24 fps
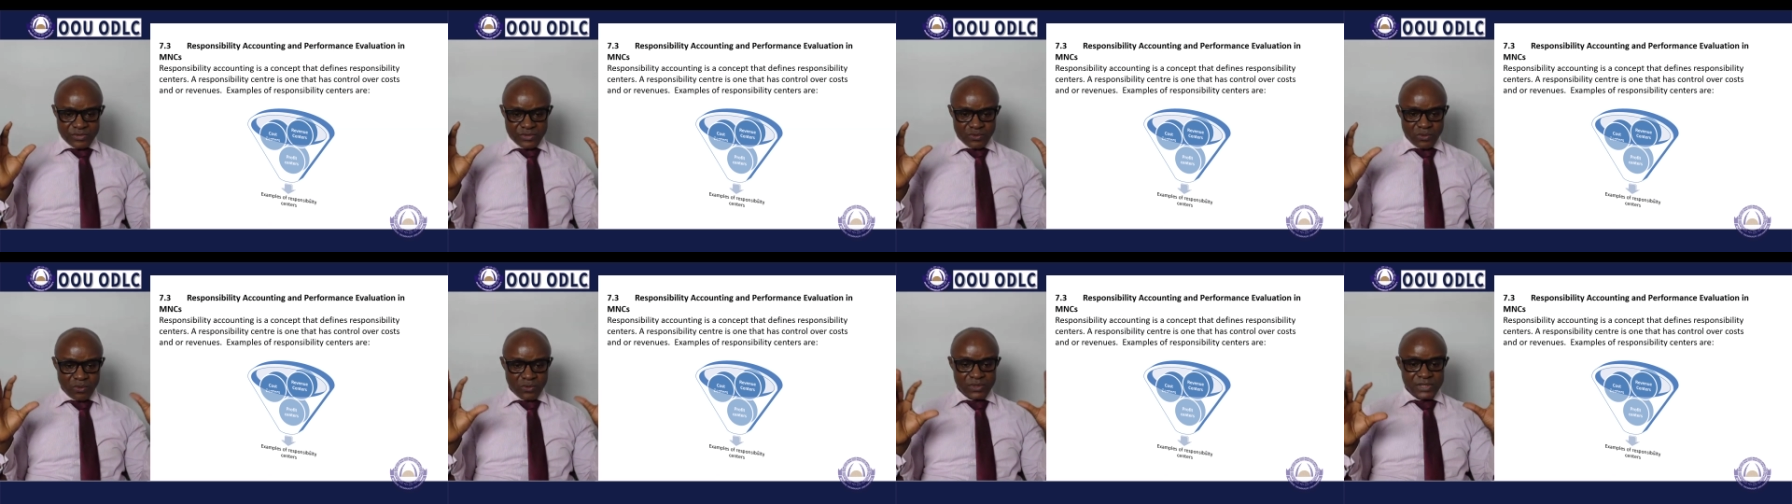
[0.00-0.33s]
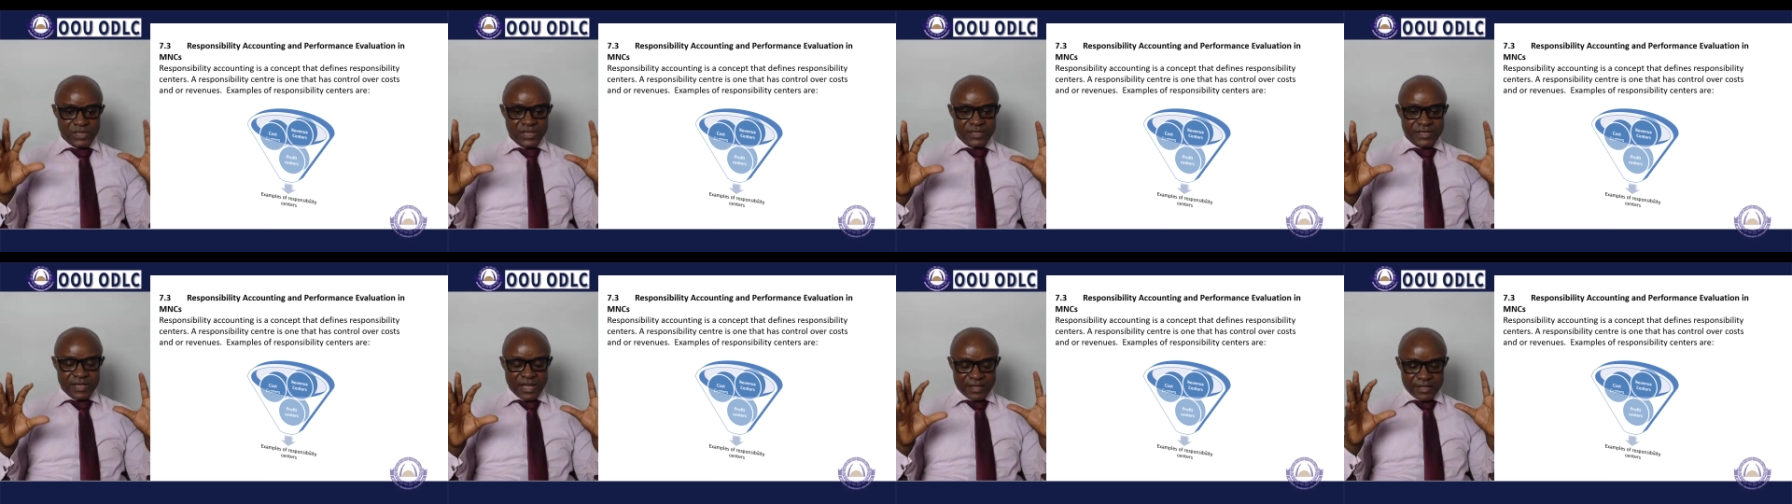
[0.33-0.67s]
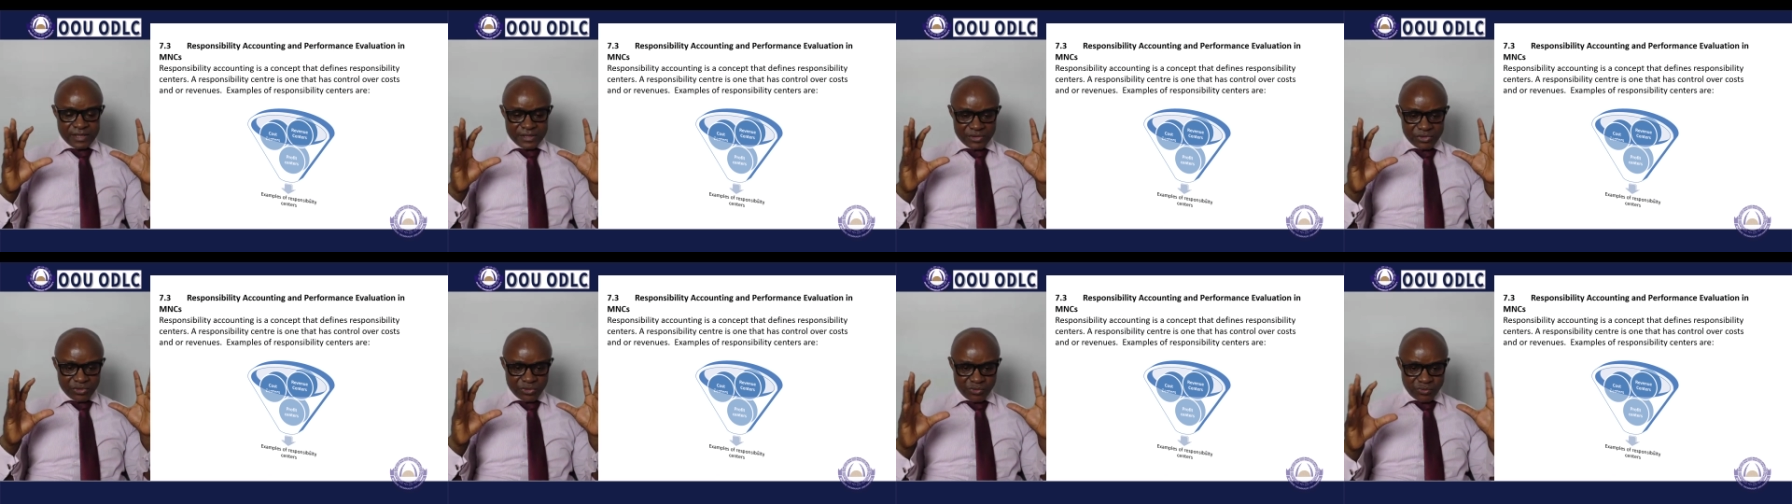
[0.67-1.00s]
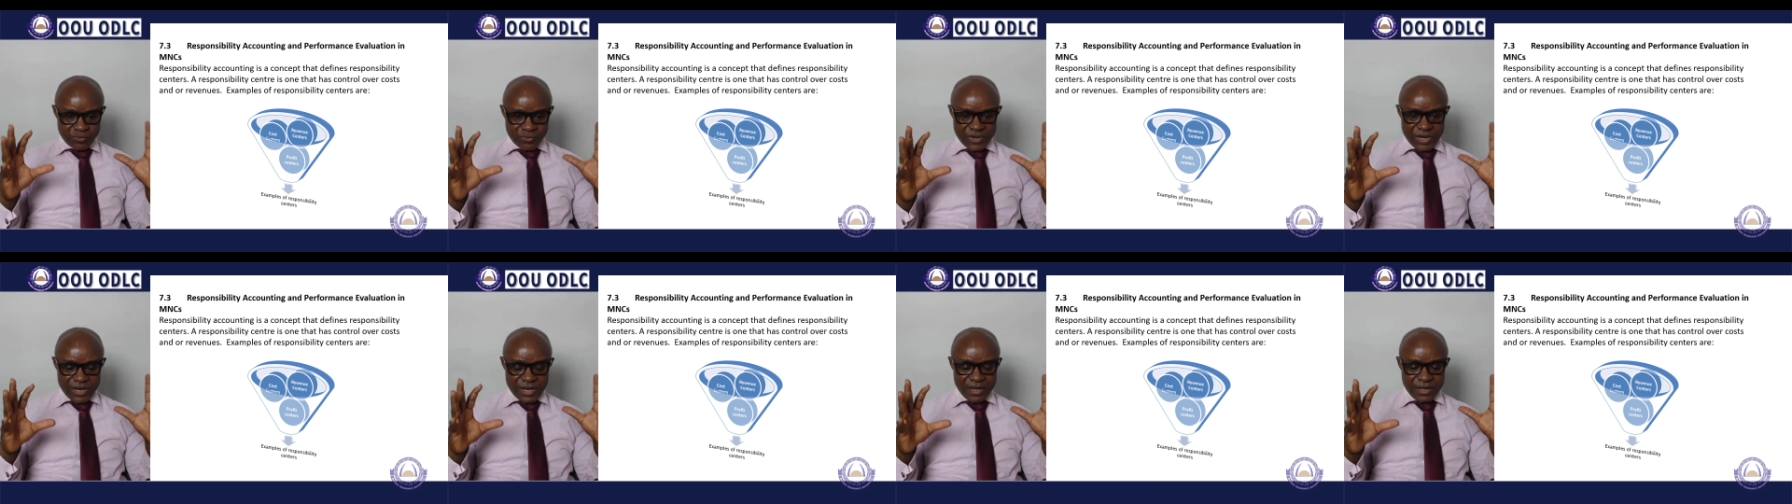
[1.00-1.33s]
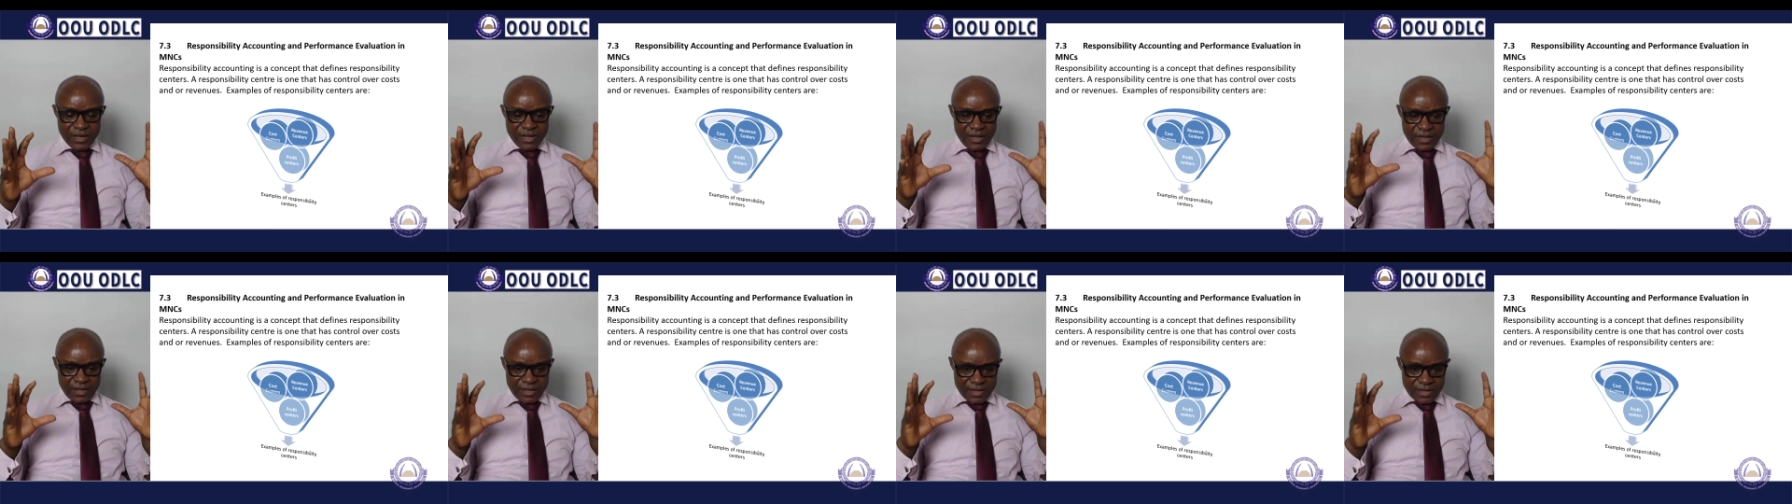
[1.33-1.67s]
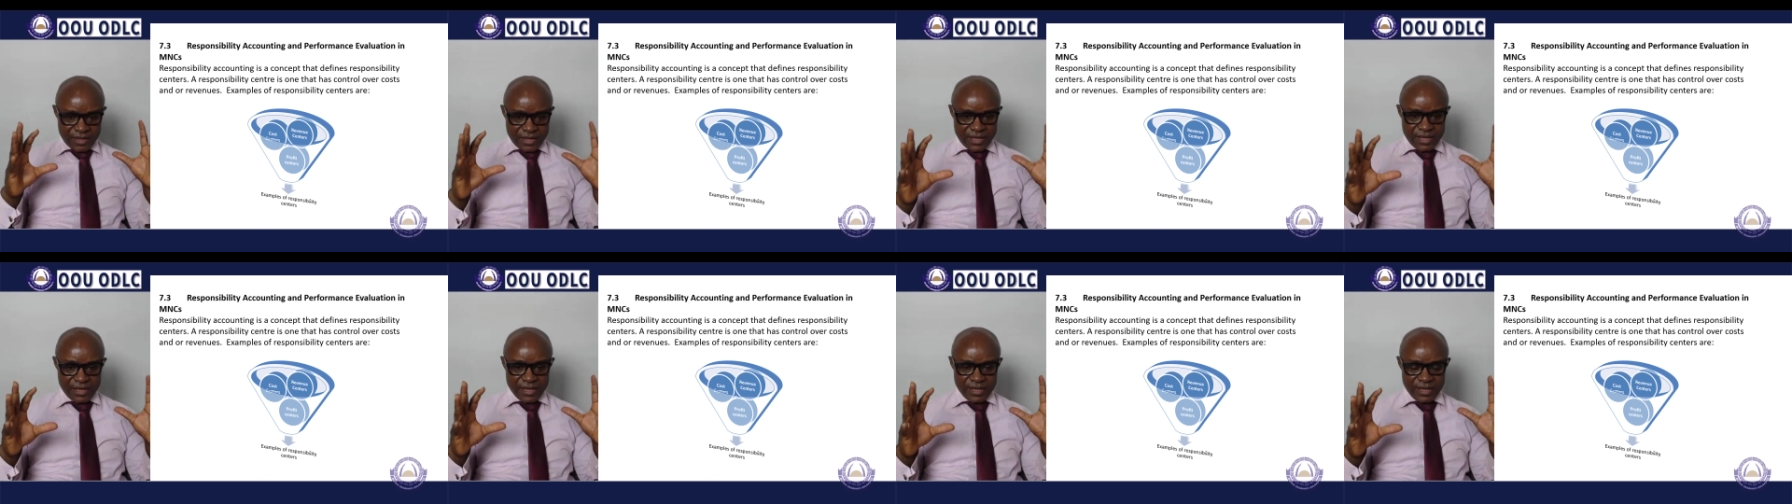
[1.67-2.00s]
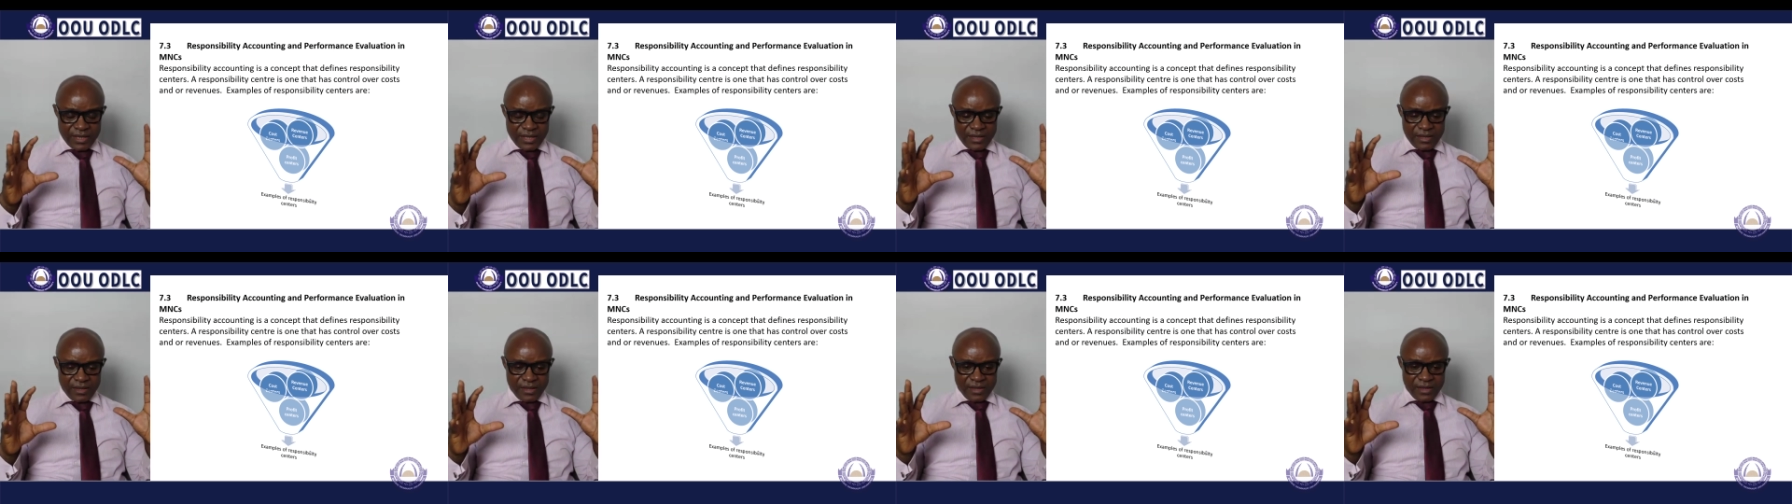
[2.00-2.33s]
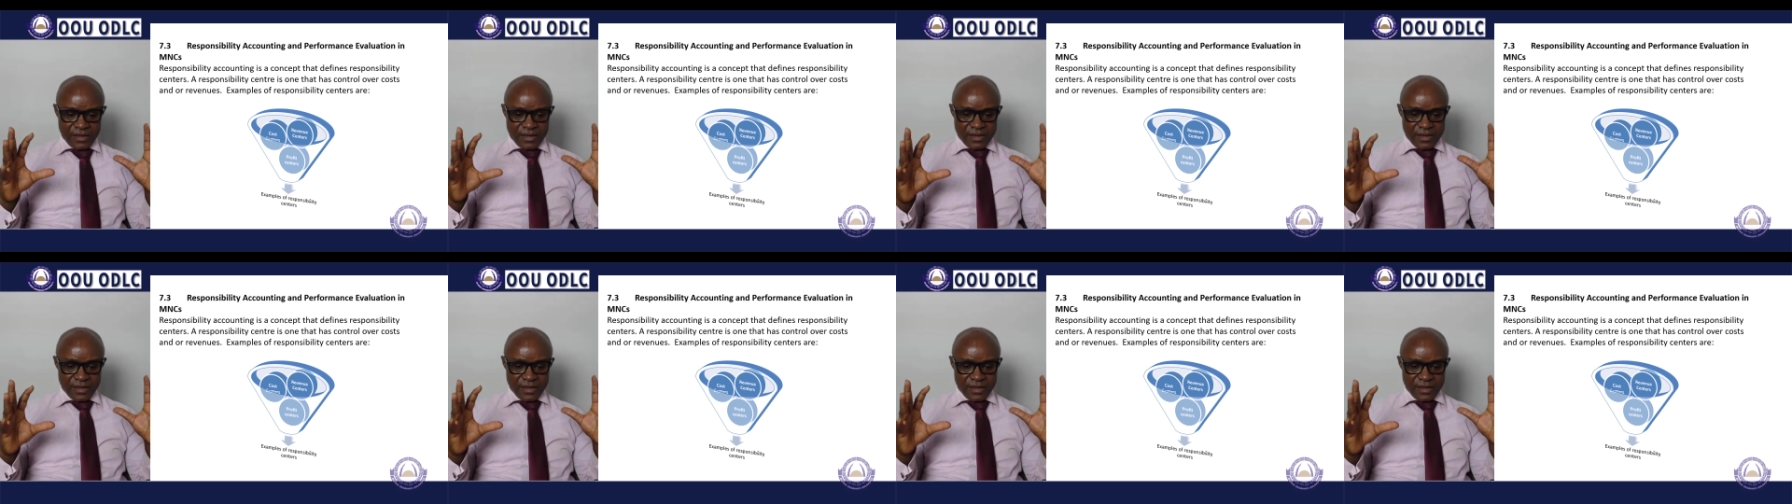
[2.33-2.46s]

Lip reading: So these are the 3 key